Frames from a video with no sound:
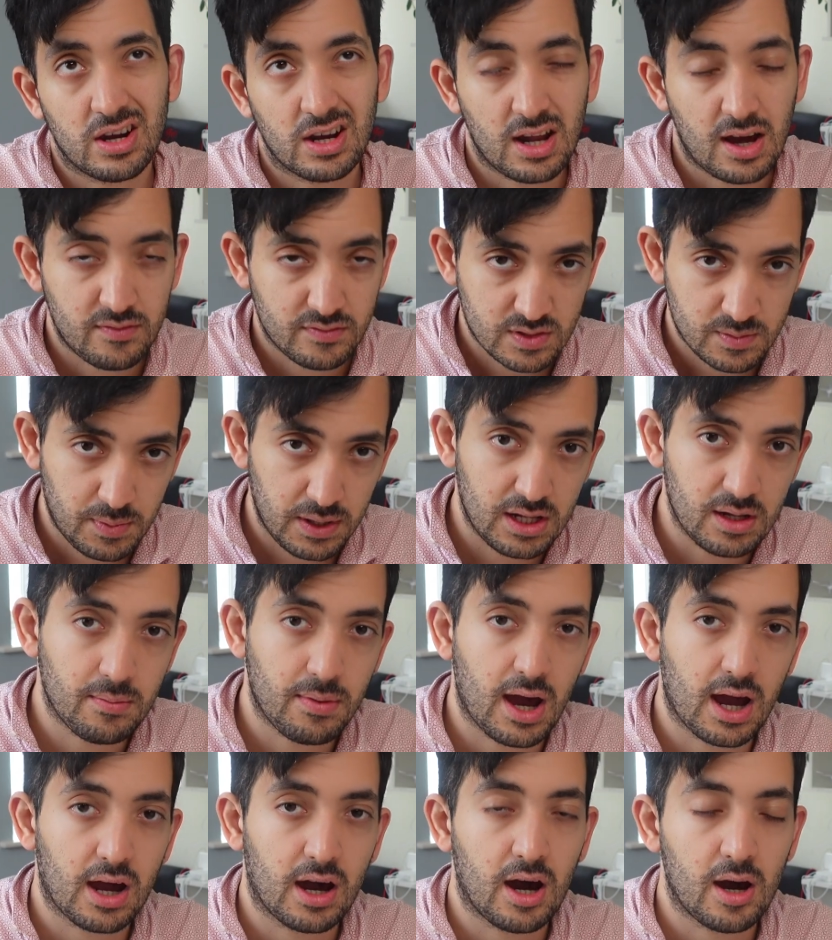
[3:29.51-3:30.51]
can have speedier
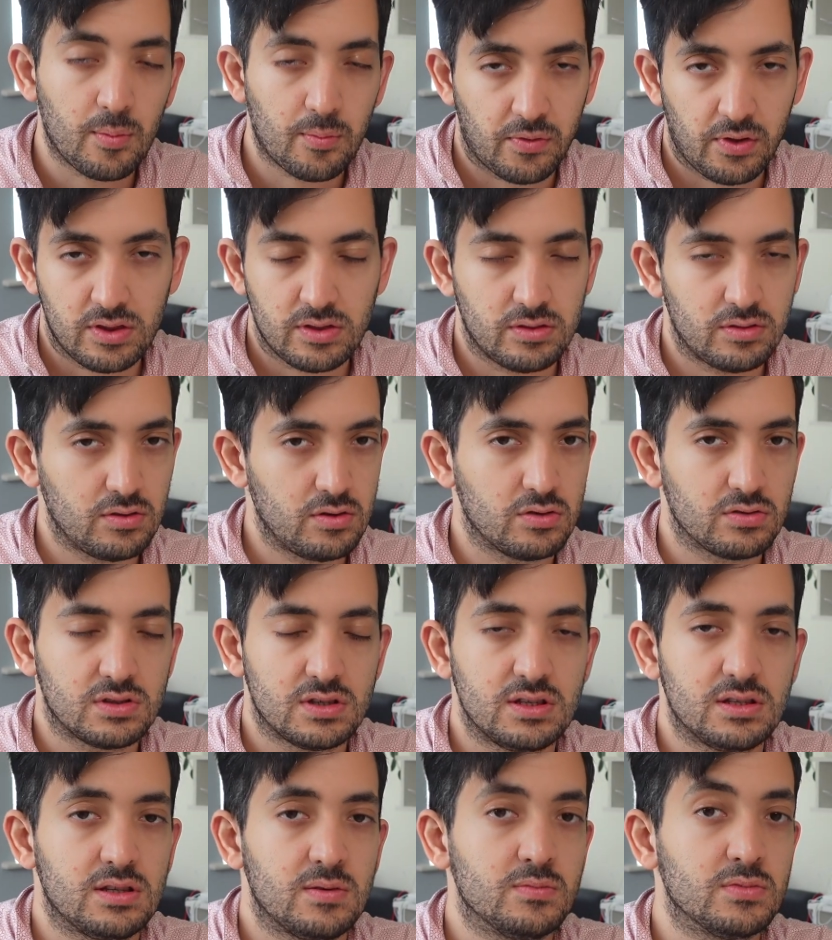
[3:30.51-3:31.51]
backups and your
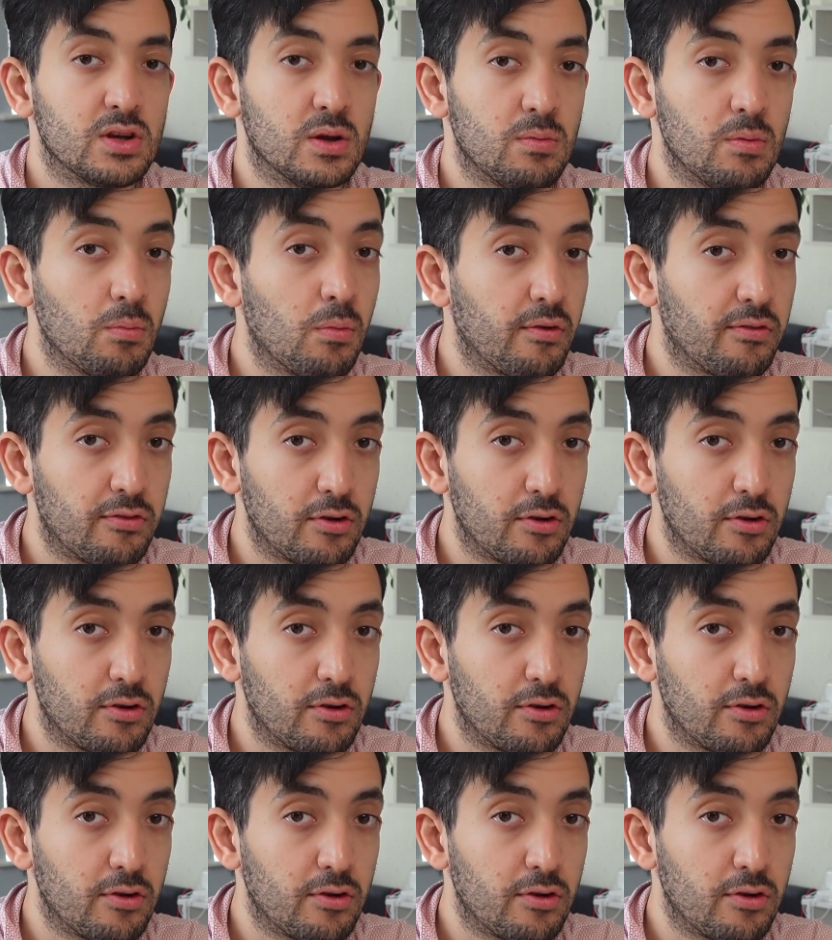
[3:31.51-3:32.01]
system will be more